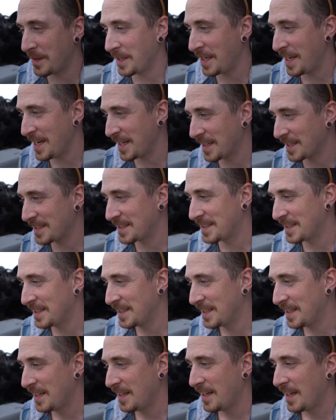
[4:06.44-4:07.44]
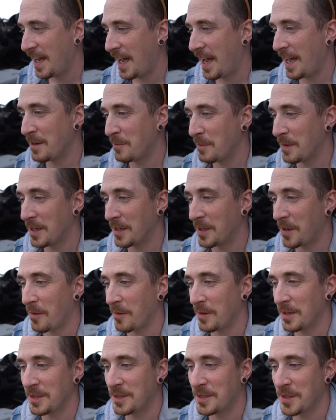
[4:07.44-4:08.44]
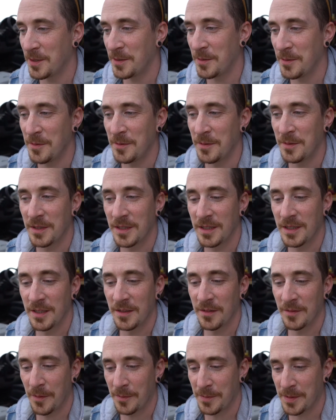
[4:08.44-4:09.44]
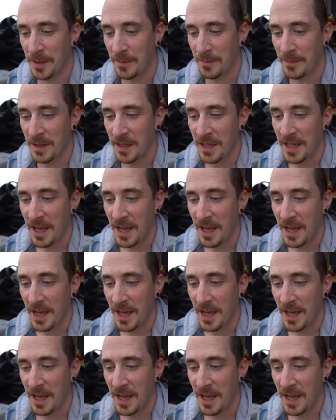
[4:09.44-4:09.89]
the ex. And we are going from Tom,